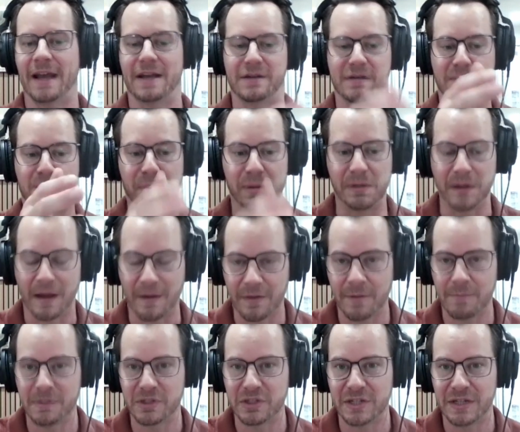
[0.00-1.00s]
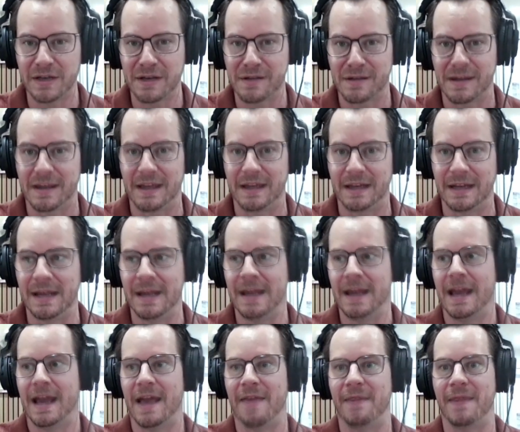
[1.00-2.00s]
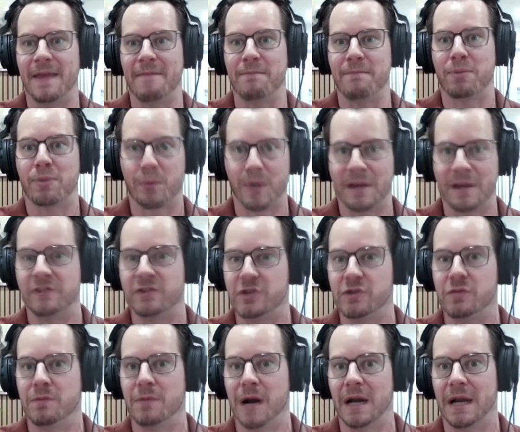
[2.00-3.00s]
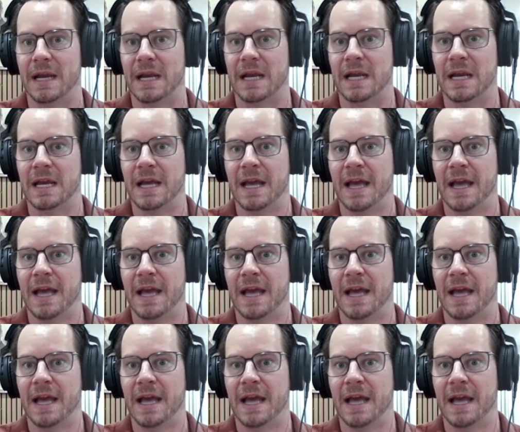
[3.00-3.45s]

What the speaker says: I just plug the machines in and they print you money.